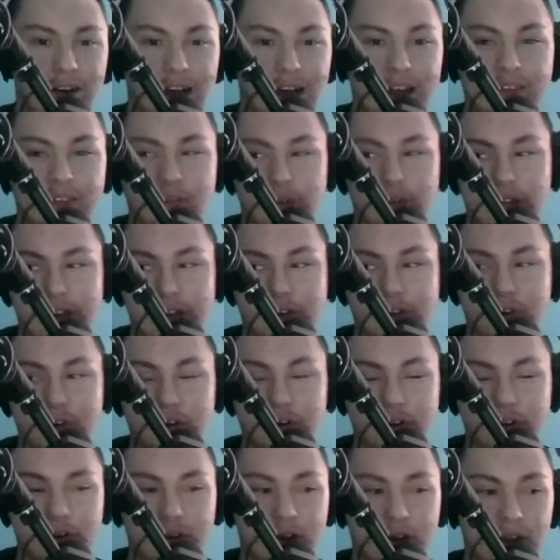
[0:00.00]
Well, that's really
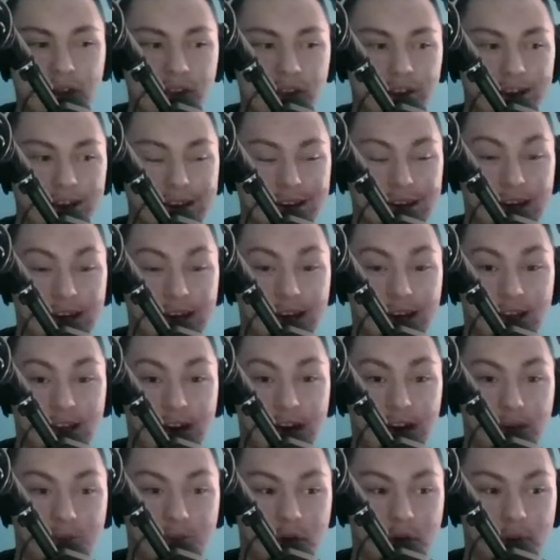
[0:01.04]
cool, considering that a
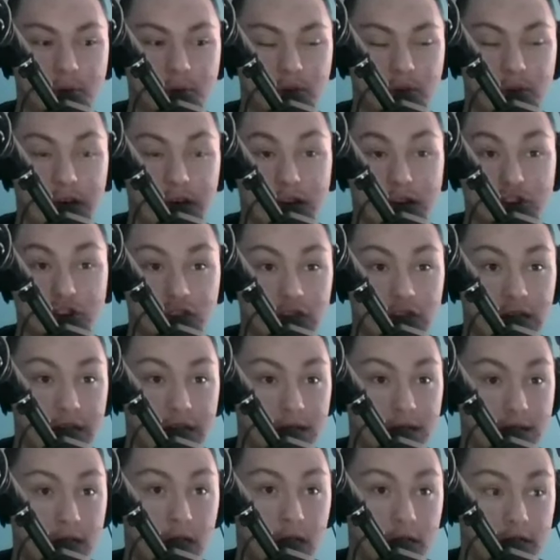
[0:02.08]
lot of people actually
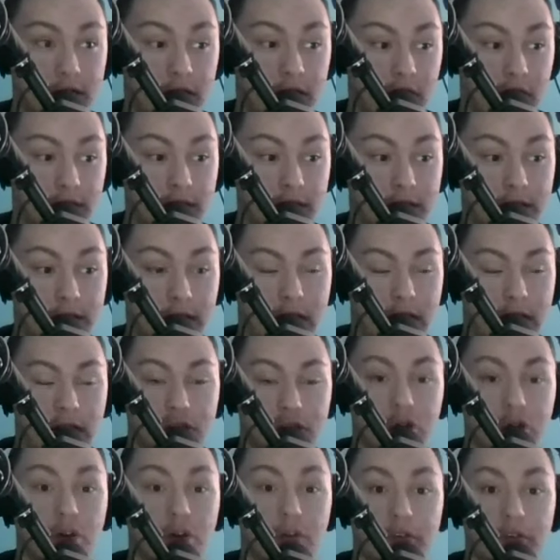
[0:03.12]
that are down there, they
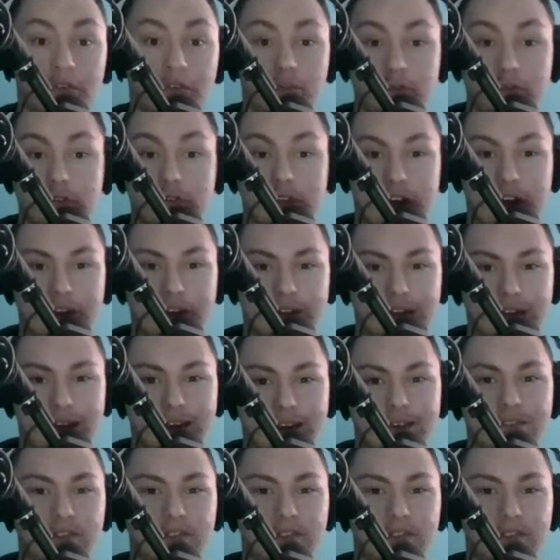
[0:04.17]
actually go to school down there.